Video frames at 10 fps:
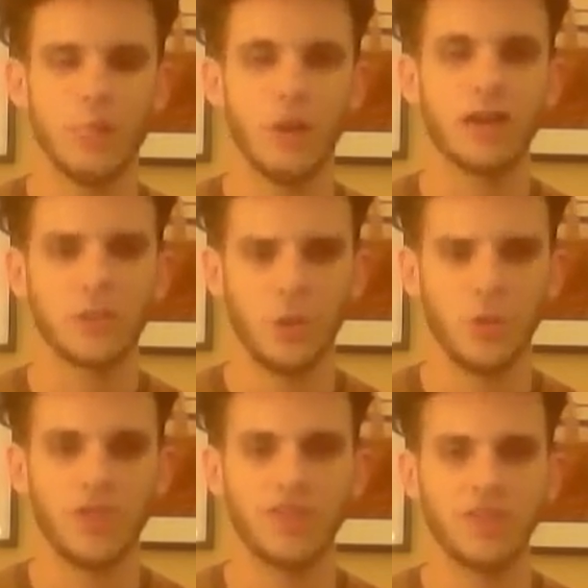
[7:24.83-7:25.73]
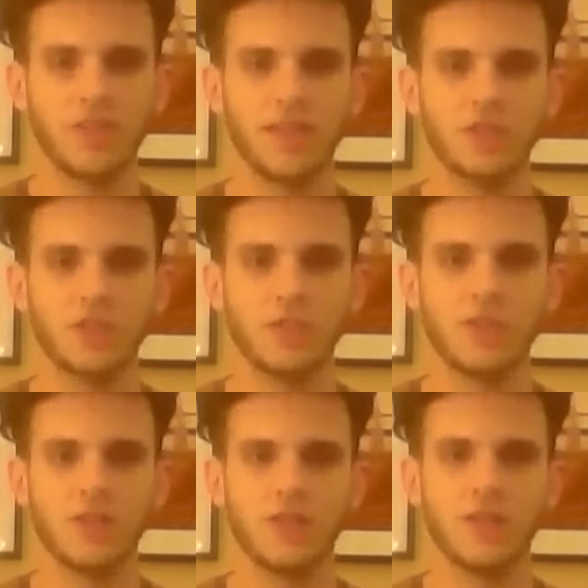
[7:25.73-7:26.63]
but I don't think that that should be
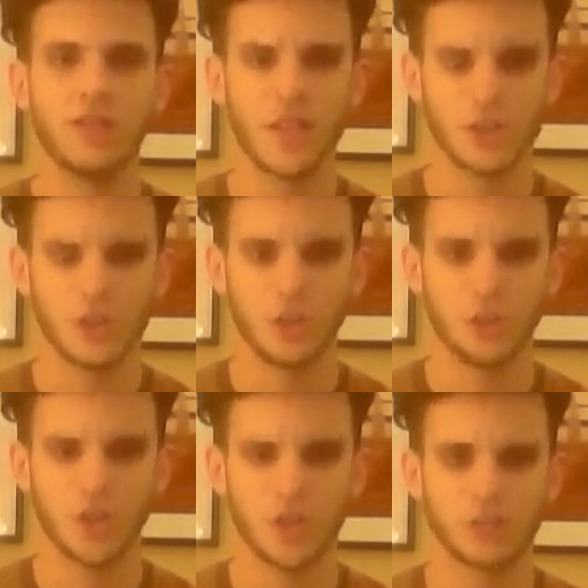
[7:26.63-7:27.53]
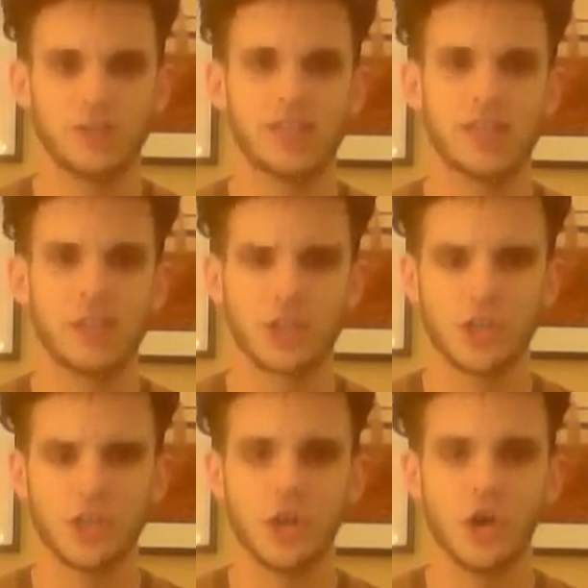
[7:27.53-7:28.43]
your initial
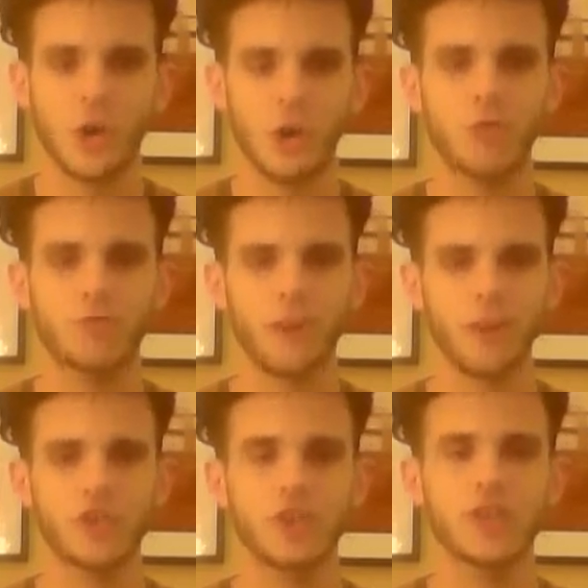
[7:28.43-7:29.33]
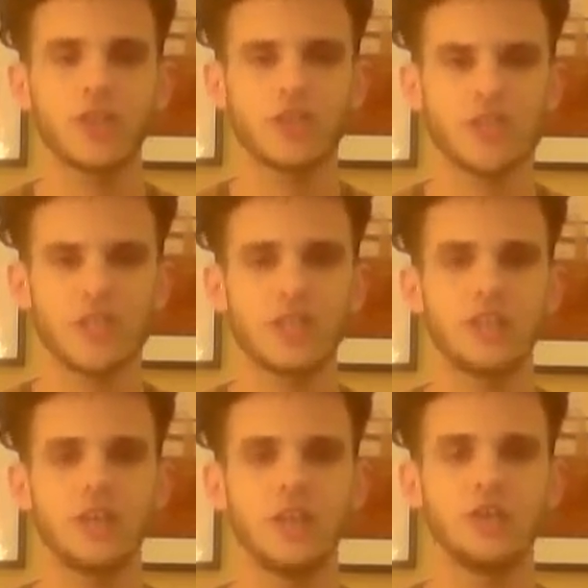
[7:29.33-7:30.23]
justification or you're functionally
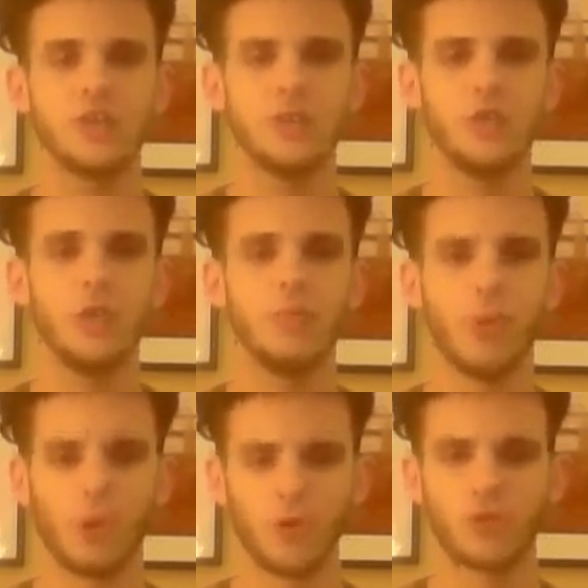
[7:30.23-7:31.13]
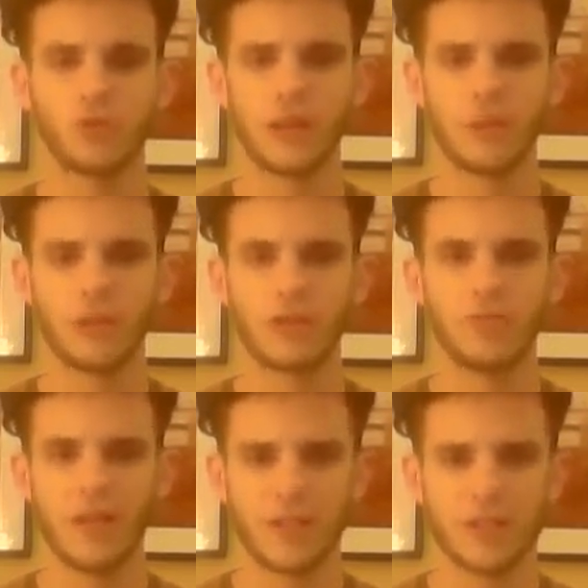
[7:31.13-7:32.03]
conceding two important framework
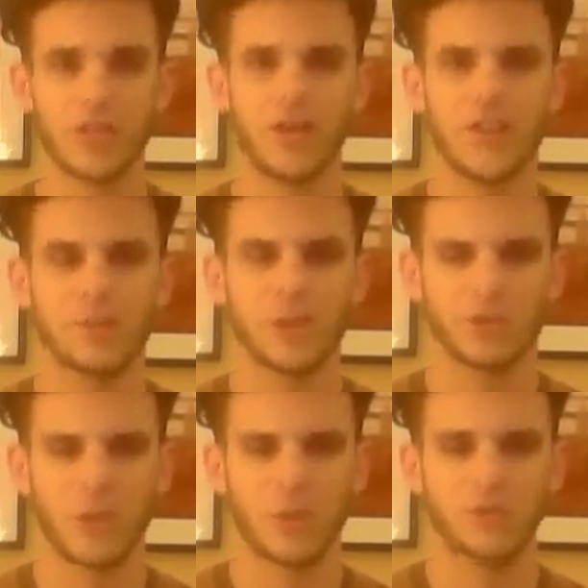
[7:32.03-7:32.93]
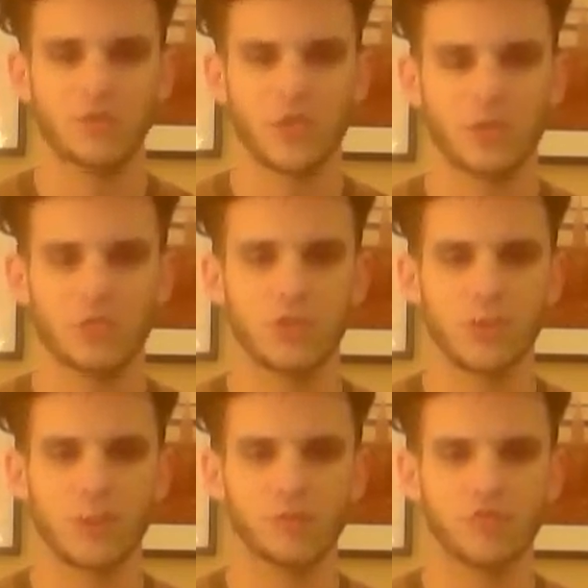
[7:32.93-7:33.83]
debates the prescriptive versus
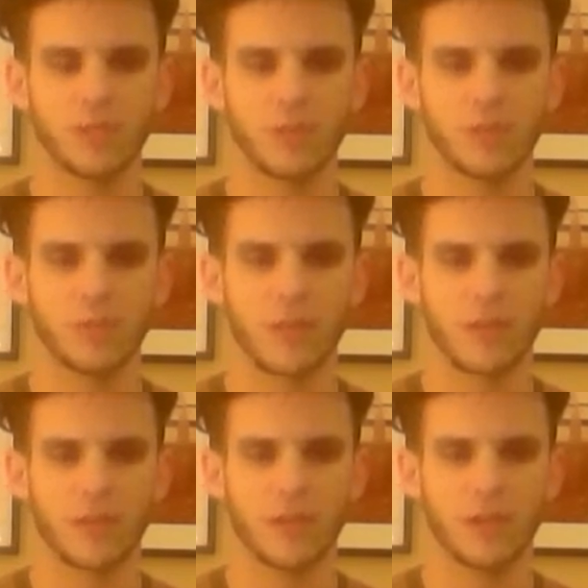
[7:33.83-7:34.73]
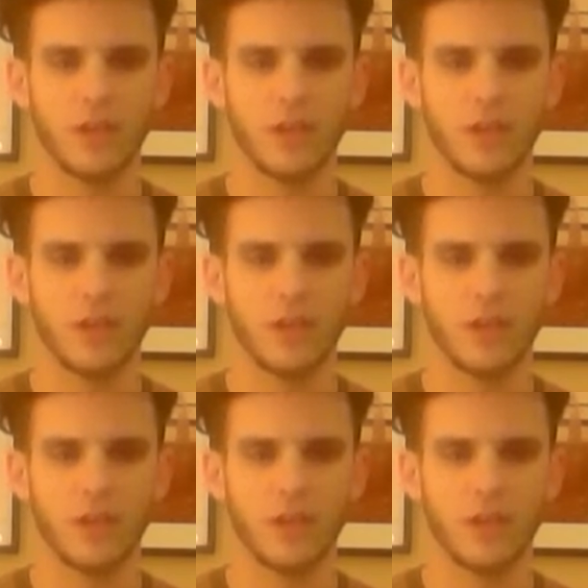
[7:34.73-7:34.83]
prohibitive framework debate